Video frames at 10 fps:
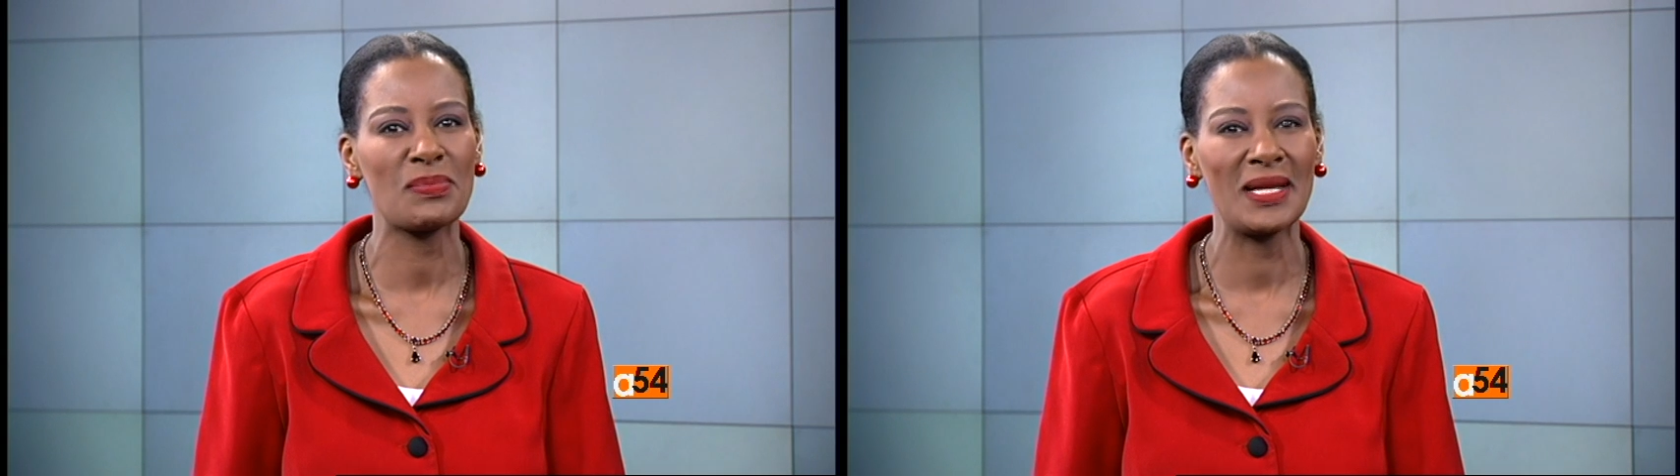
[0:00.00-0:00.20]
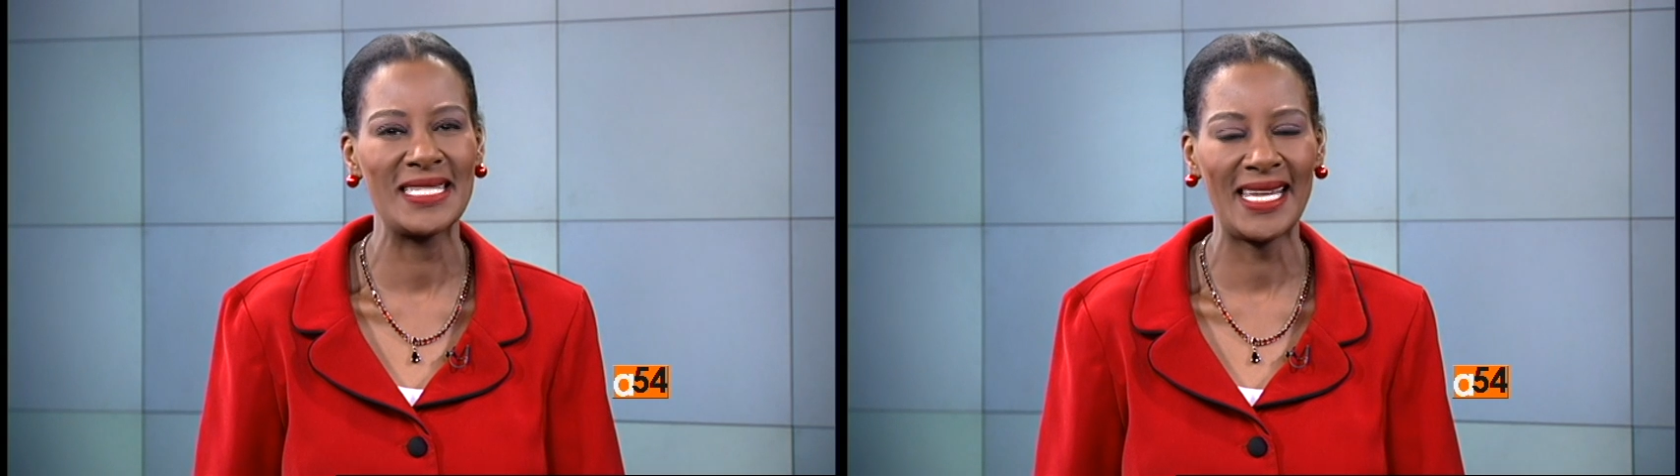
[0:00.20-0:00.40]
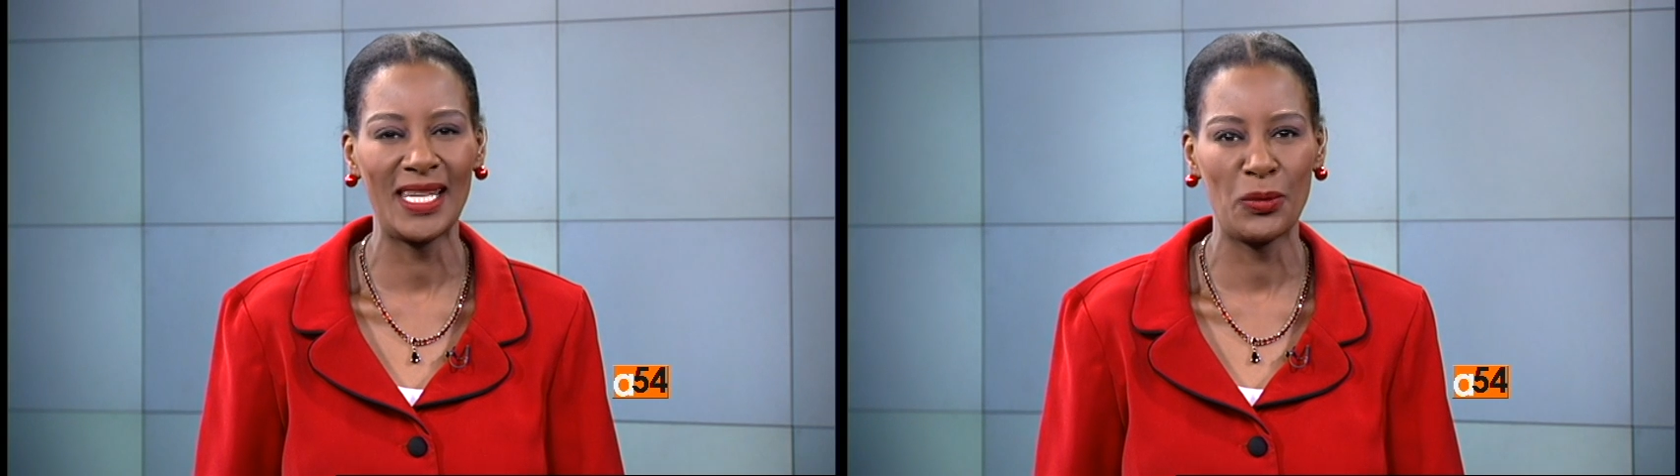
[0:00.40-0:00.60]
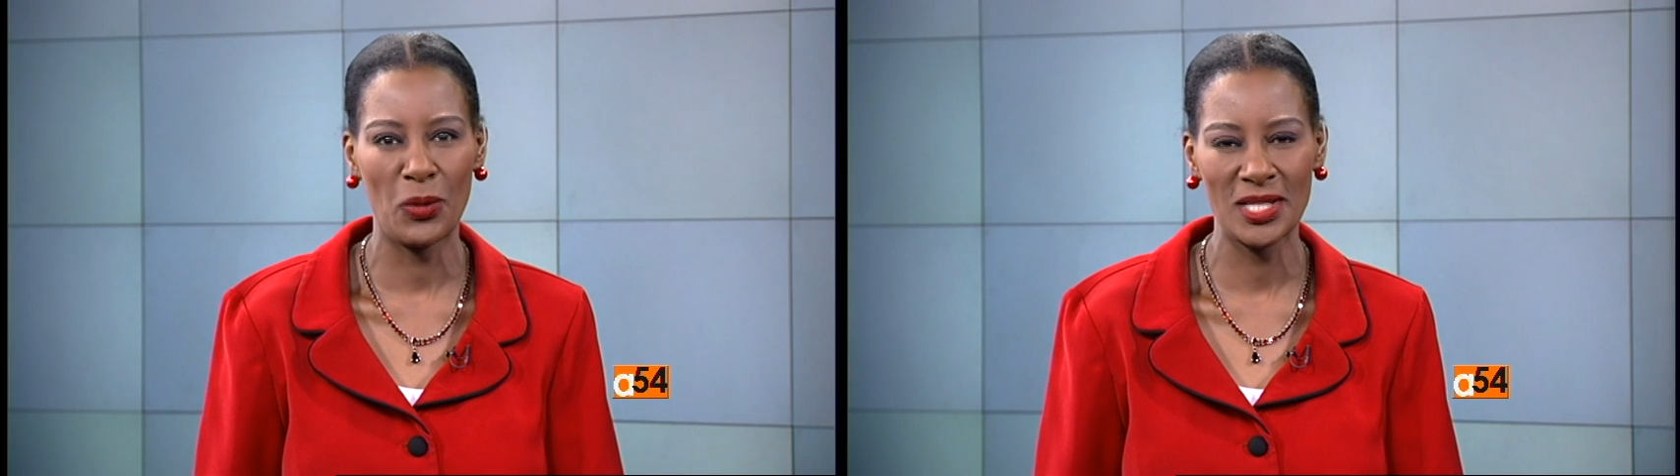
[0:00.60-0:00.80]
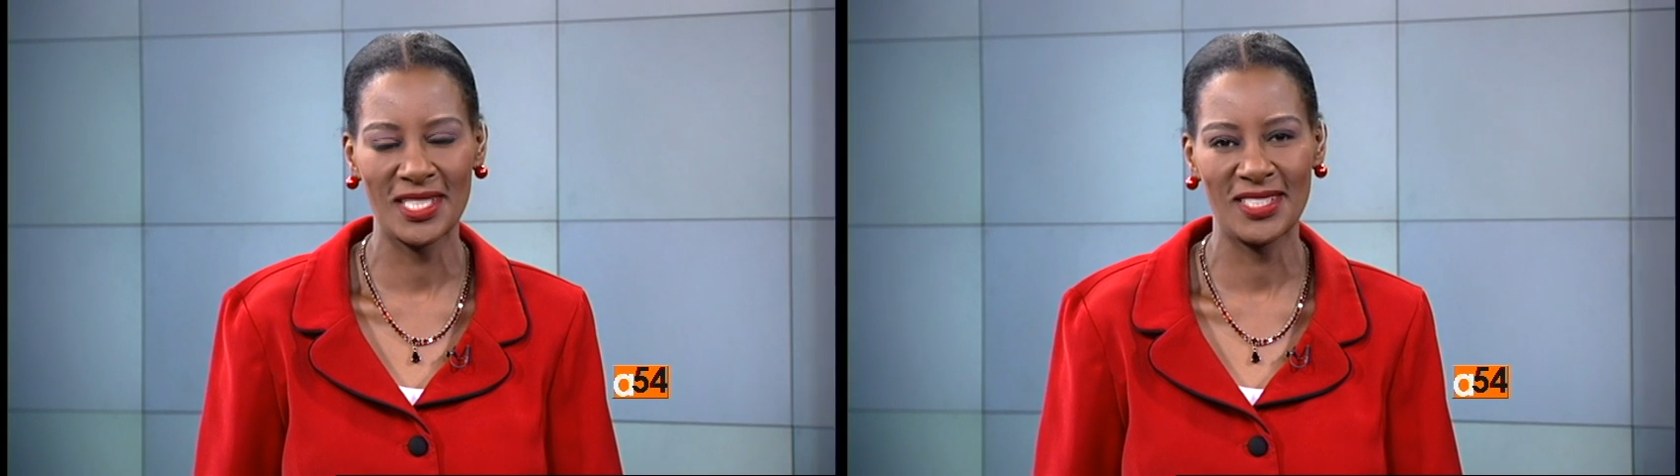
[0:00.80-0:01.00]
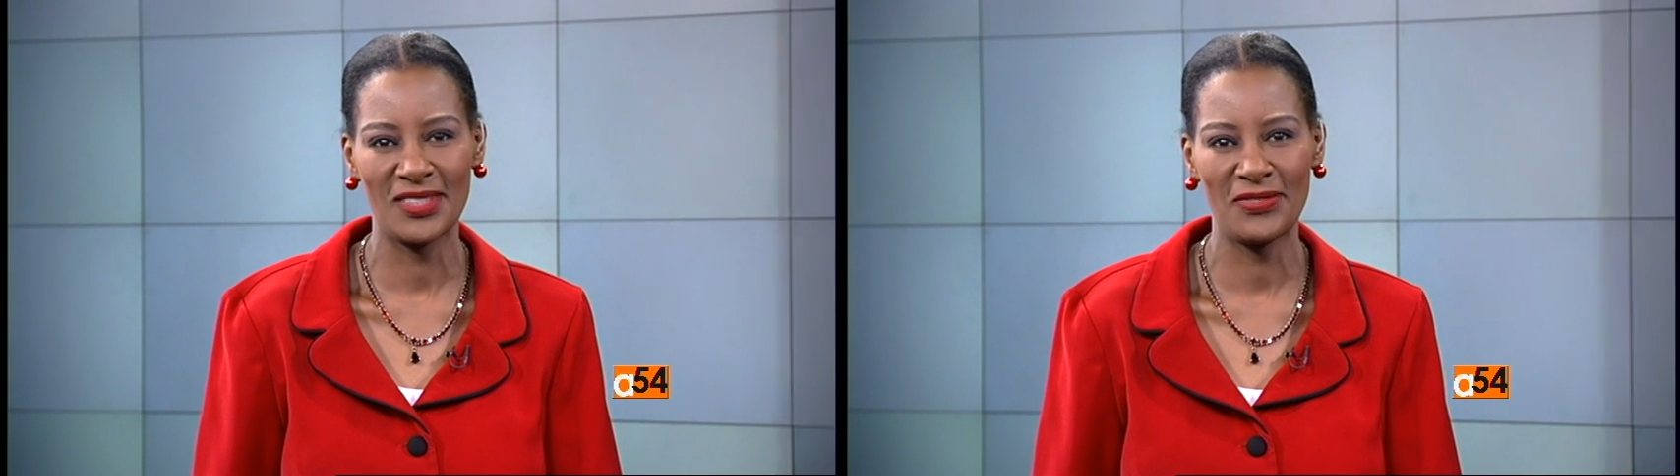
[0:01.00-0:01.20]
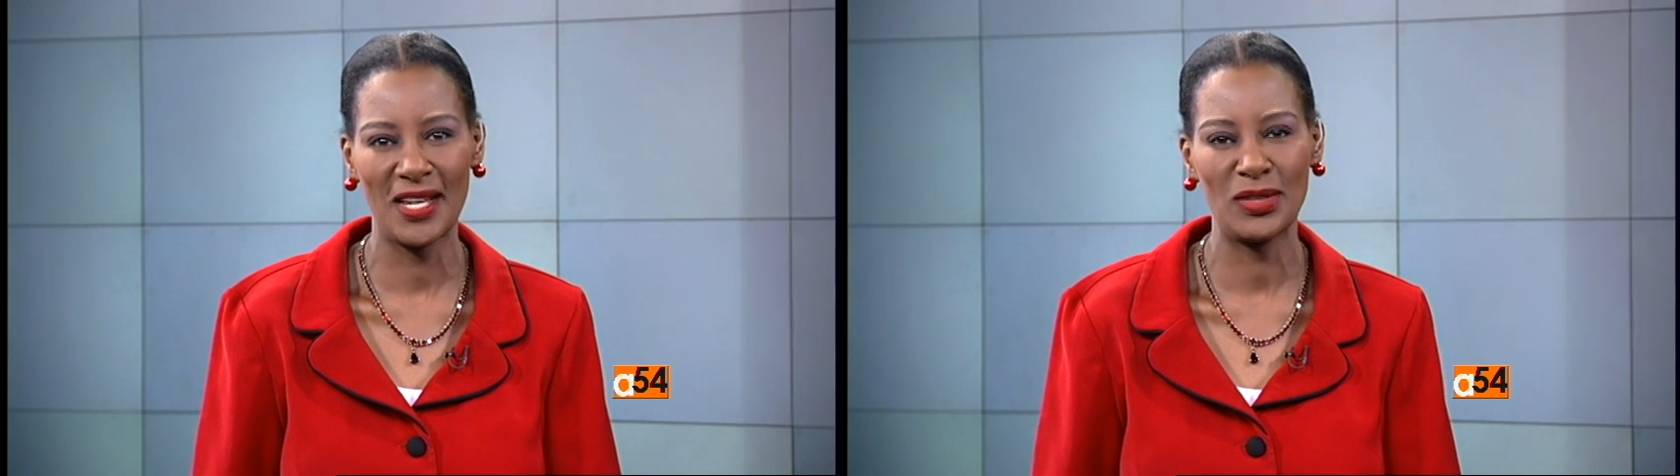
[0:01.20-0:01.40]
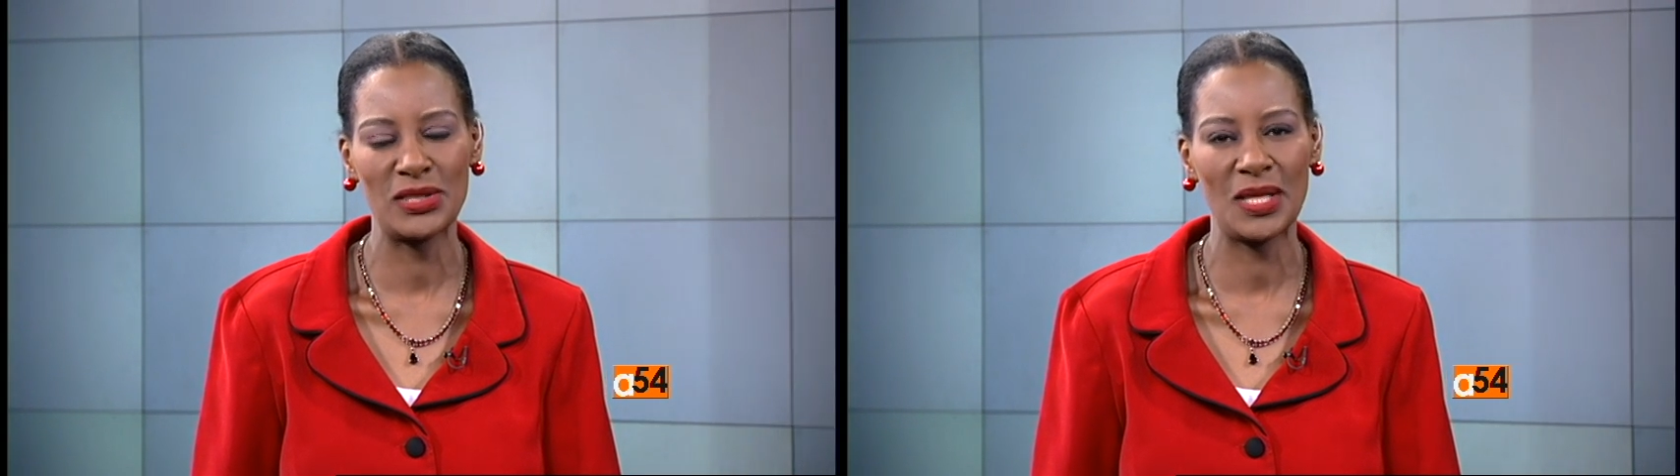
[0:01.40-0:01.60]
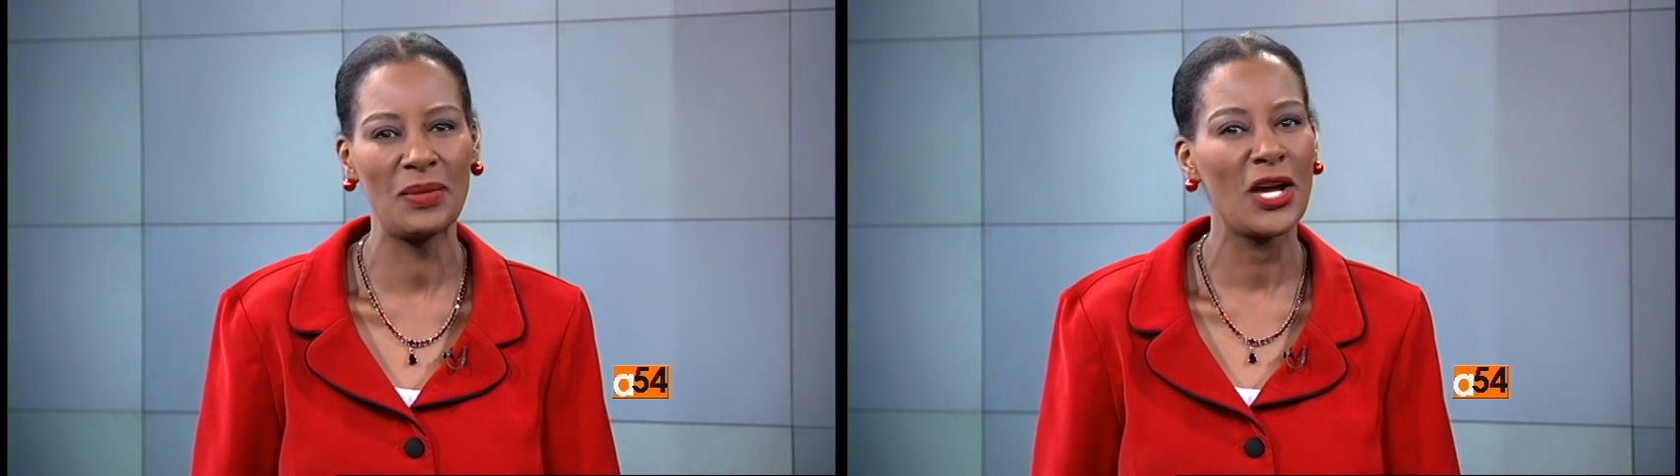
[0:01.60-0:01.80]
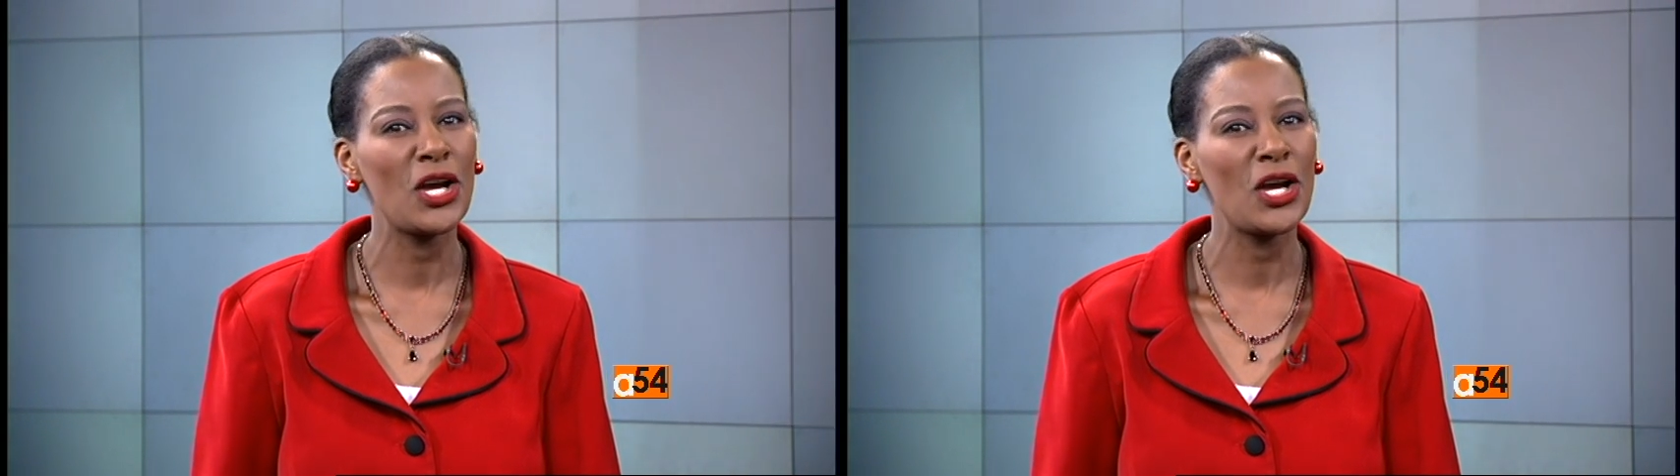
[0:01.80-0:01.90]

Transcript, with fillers: Mandela Washington Fellowship,